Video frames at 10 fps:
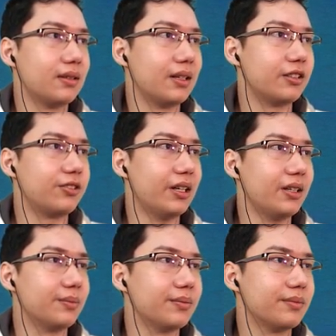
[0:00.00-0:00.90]
Let's
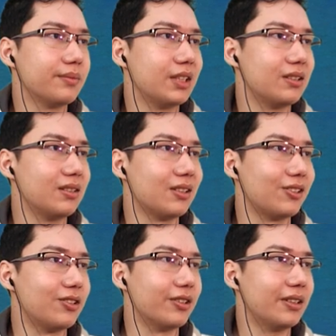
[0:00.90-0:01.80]
try. This is a
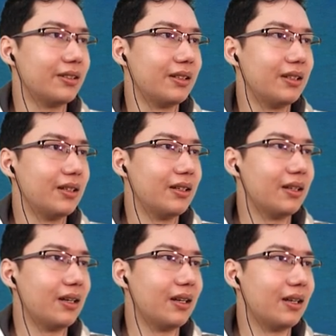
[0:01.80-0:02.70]
tutorial.
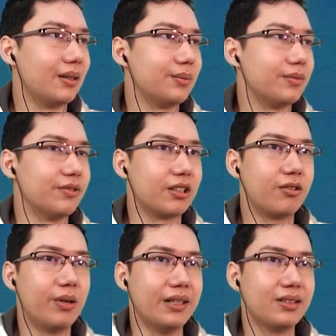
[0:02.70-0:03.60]
Um,
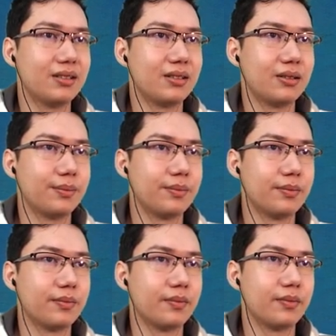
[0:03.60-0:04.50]
request
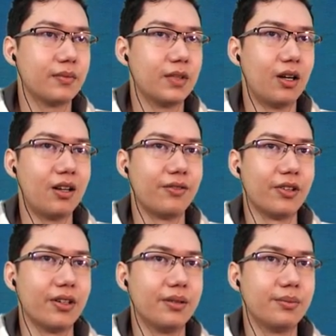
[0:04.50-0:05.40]
olive
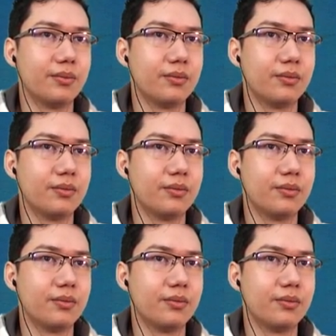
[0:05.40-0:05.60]
oil.